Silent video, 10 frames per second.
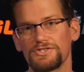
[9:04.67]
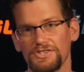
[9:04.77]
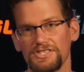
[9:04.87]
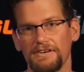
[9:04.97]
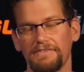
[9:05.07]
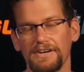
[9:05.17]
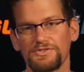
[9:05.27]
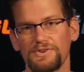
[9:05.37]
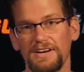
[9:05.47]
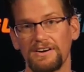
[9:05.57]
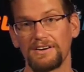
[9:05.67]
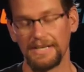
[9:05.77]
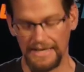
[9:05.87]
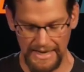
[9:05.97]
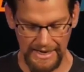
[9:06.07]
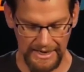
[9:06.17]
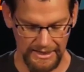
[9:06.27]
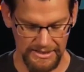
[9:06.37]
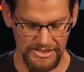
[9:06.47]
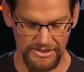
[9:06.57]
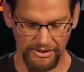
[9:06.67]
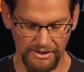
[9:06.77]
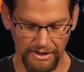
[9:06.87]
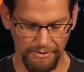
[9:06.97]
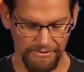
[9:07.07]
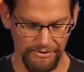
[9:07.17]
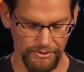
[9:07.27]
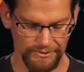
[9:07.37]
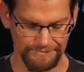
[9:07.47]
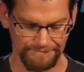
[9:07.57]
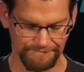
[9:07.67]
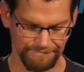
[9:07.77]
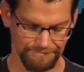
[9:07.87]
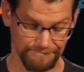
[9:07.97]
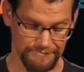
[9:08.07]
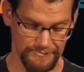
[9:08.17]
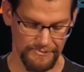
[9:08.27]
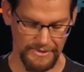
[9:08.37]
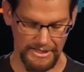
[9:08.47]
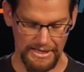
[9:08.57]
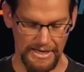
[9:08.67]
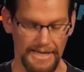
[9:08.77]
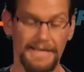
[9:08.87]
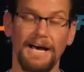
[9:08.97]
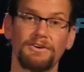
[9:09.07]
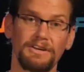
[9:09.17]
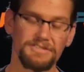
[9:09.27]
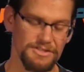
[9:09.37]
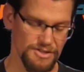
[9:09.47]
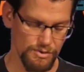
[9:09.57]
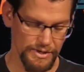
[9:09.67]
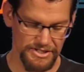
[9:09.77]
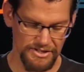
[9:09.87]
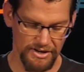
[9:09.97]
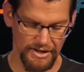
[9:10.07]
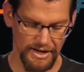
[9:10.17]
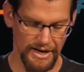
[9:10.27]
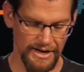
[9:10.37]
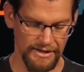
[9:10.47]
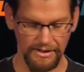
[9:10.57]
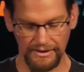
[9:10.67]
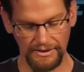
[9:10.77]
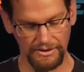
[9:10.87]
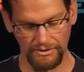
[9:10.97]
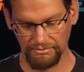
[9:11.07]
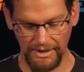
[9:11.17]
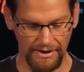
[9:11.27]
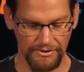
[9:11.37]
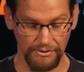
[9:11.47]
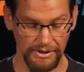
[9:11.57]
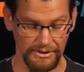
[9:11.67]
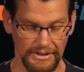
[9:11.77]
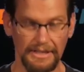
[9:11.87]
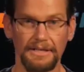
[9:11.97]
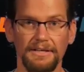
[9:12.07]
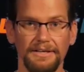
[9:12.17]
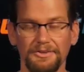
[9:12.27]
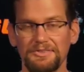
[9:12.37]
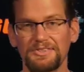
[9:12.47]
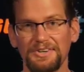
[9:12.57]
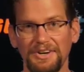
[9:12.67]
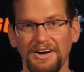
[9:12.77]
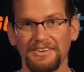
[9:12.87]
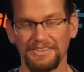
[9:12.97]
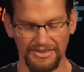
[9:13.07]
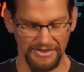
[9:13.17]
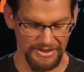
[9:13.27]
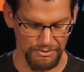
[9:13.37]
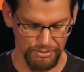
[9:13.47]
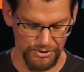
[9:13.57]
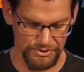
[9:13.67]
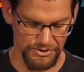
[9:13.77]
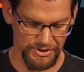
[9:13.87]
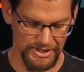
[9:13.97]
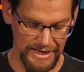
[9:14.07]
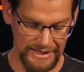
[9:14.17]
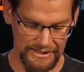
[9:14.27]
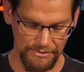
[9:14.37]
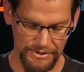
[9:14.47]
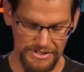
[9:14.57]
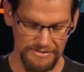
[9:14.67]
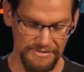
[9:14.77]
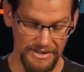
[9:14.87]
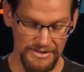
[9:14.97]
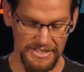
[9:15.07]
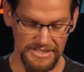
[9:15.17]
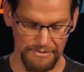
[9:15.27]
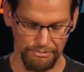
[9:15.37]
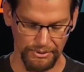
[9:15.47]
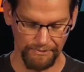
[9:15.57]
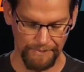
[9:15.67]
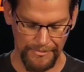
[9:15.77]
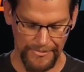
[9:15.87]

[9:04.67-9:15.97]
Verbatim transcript: searched FX Radar, and installed it on my phone. Now it gives us a quick start guide, you know, how to, uh, you know, turn on, you know, get the Bluetooth connected, which is very simple.